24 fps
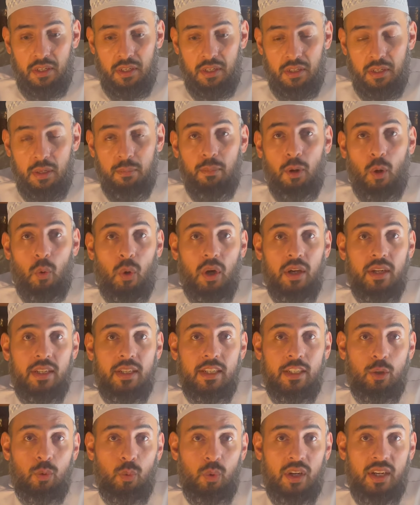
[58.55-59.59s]
number one,
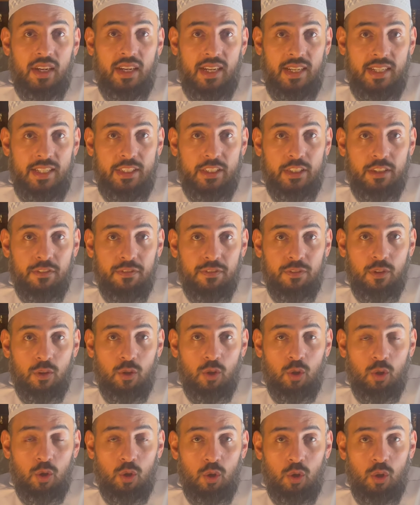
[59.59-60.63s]
it will cater
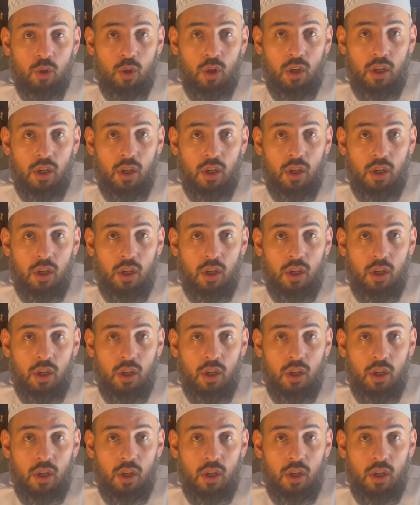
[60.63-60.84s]
for